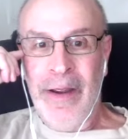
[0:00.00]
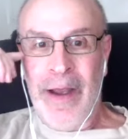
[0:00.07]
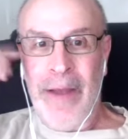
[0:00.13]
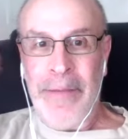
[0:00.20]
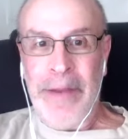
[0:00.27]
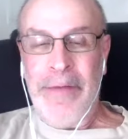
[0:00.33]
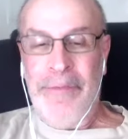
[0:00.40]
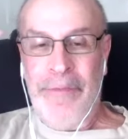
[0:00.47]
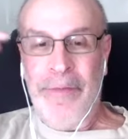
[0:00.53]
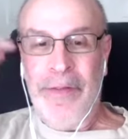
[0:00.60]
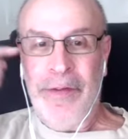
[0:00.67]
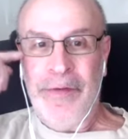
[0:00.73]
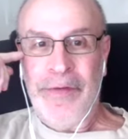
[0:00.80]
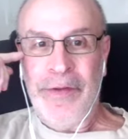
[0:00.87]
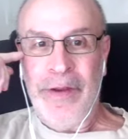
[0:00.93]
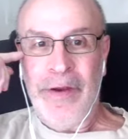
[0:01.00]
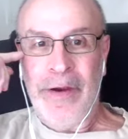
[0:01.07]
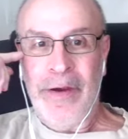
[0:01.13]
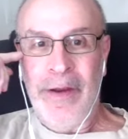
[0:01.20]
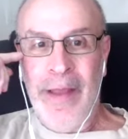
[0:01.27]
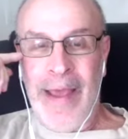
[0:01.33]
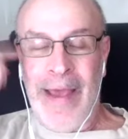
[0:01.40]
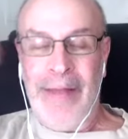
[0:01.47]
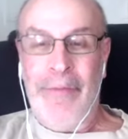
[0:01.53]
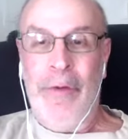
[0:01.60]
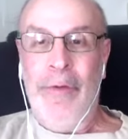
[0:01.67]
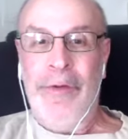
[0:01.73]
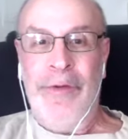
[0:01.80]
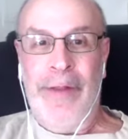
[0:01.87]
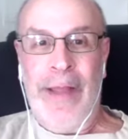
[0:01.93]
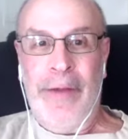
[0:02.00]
I mean for this year, what was it,